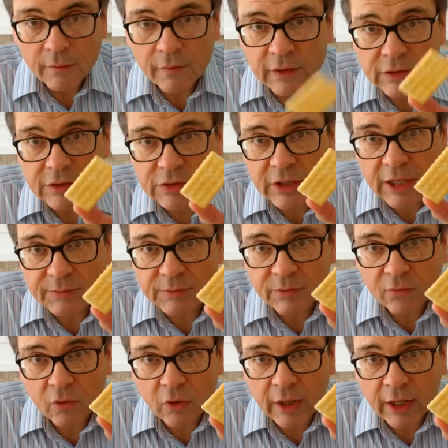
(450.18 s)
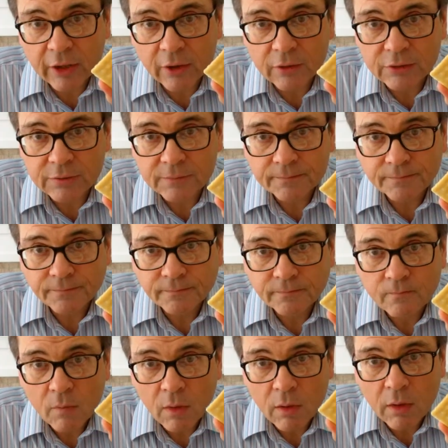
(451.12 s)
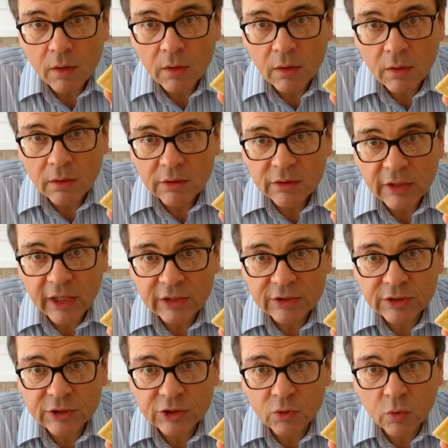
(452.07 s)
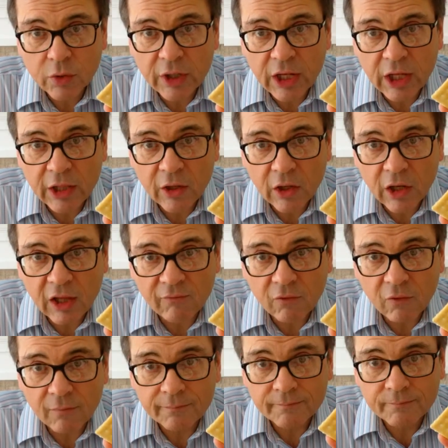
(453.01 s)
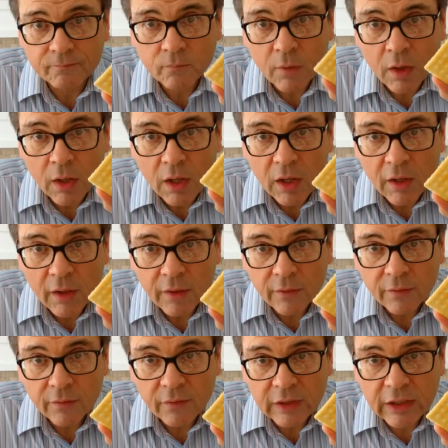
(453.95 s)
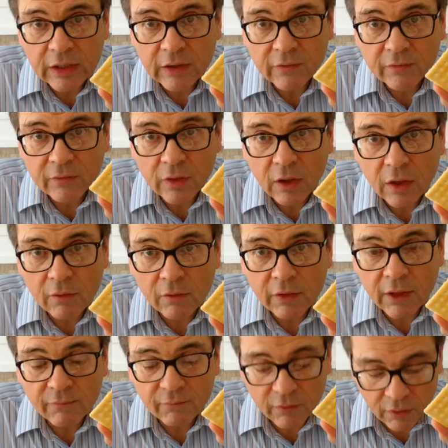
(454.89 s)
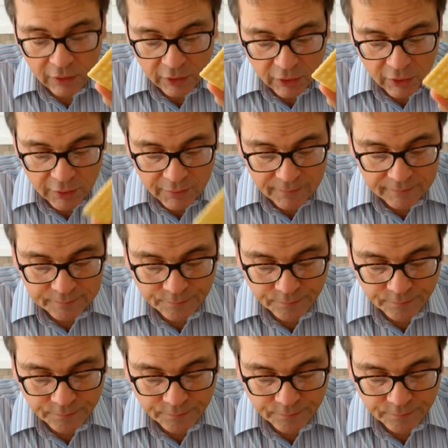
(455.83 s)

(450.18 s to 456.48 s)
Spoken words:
These types of crackers takes it to another level. These are definitely good.